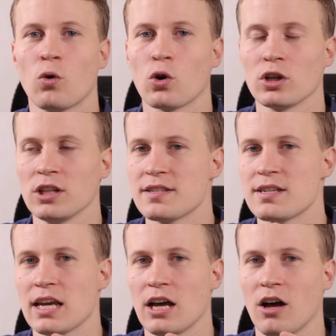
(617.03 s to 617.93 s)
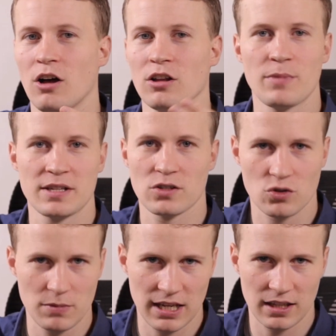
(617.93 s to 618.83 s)
or listing all of my
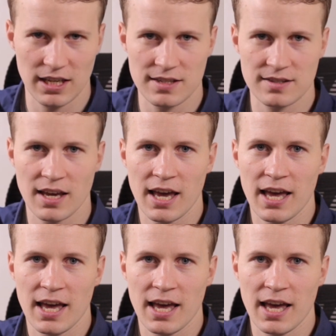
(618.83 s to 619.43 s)
social media links.